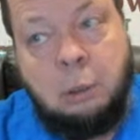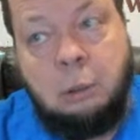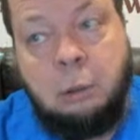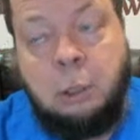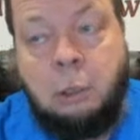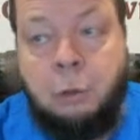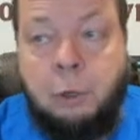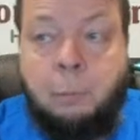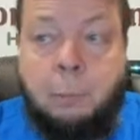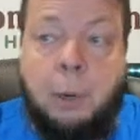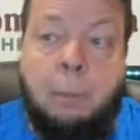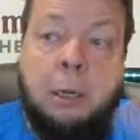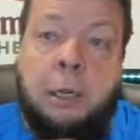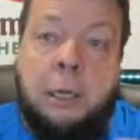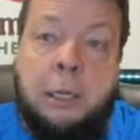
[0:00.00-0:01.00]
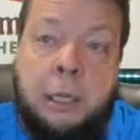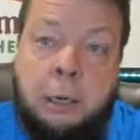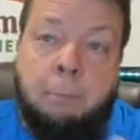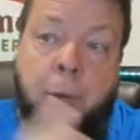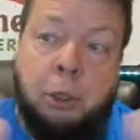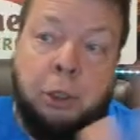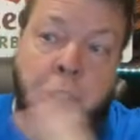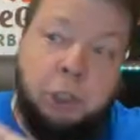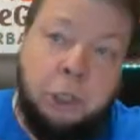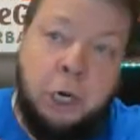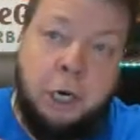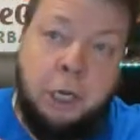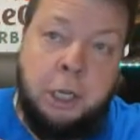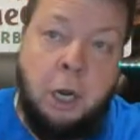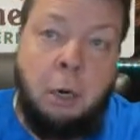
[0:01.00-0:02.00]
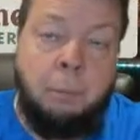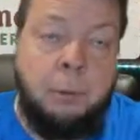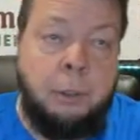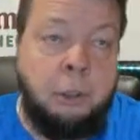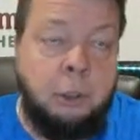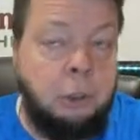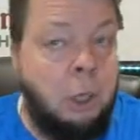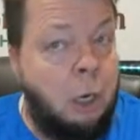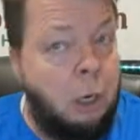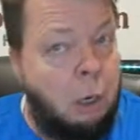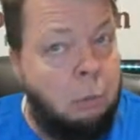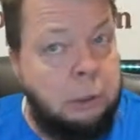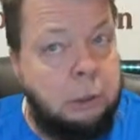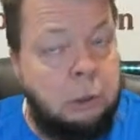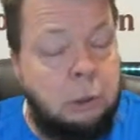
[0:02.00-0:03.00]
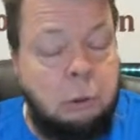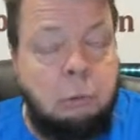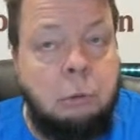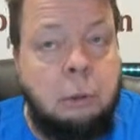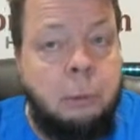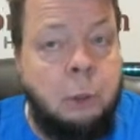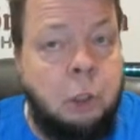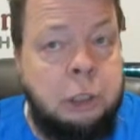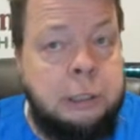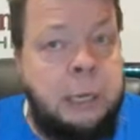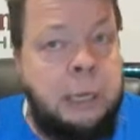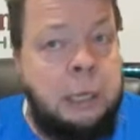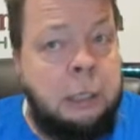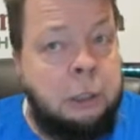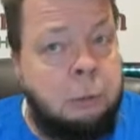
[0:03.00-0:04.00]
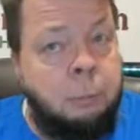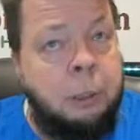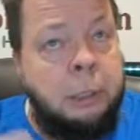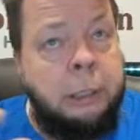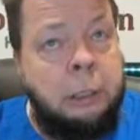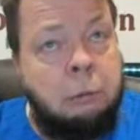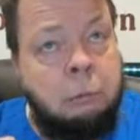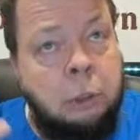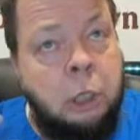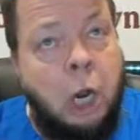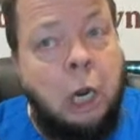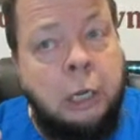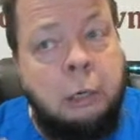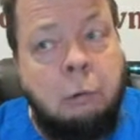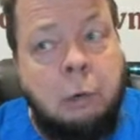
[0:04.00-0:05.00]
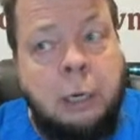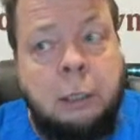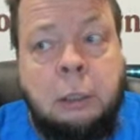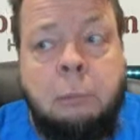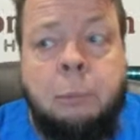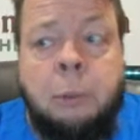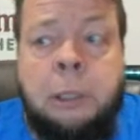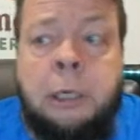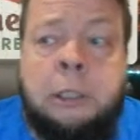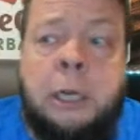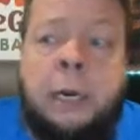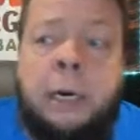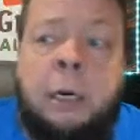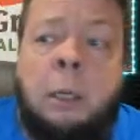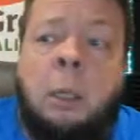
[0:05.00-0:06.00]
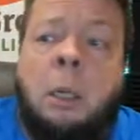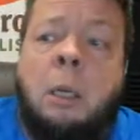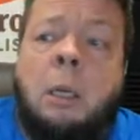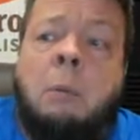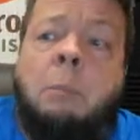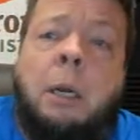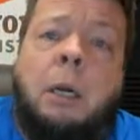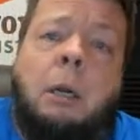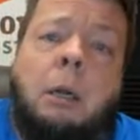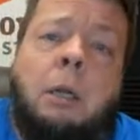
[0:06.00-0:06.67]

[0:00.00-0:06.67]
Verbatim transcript: you know, they're probably a yin person, not a yang person. Not always, some of those Italians are pretty yawny, right? They're pretty excited. But